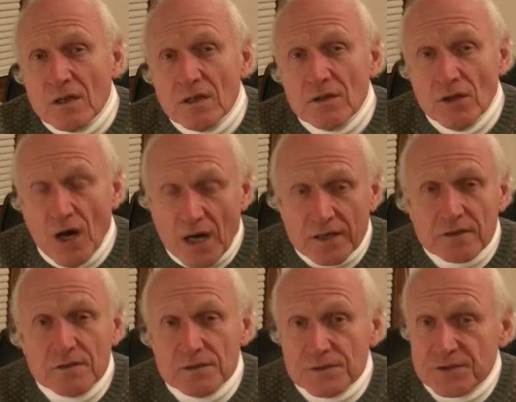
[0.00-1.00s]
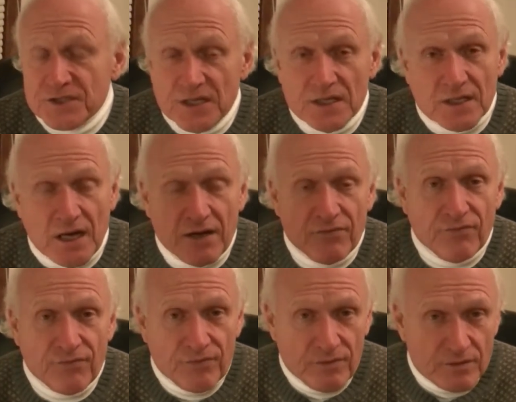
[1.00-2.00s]
nautical sea
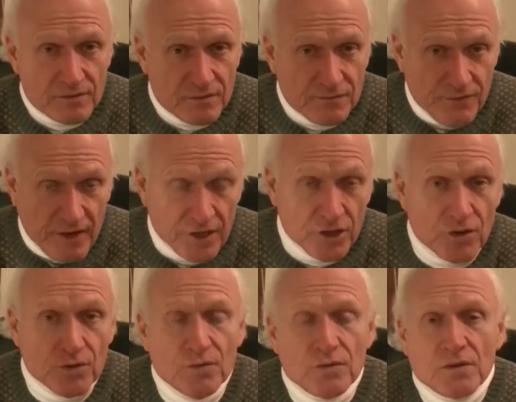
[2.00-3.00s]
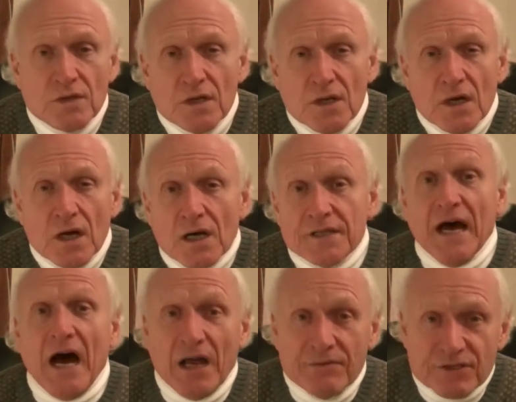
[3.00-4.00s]
life venue, a
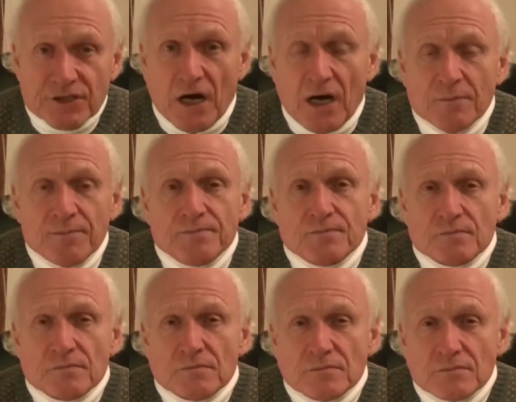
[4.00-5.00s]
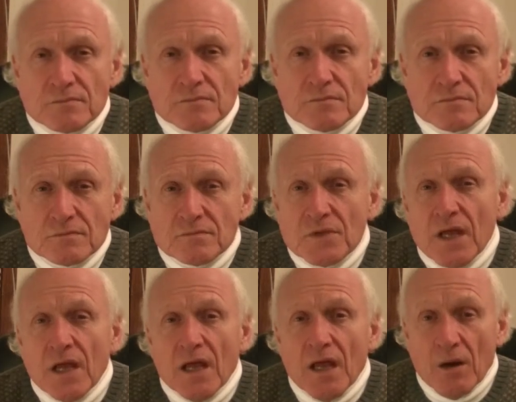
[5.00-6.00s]
dive shop,
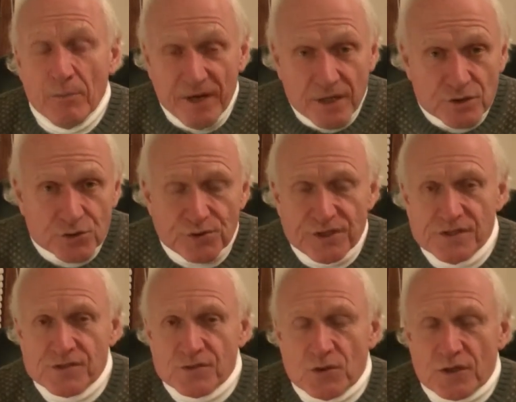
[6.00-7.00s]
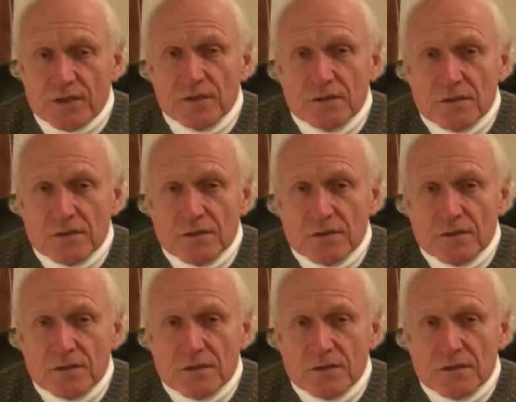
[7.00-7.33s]
a beach resort,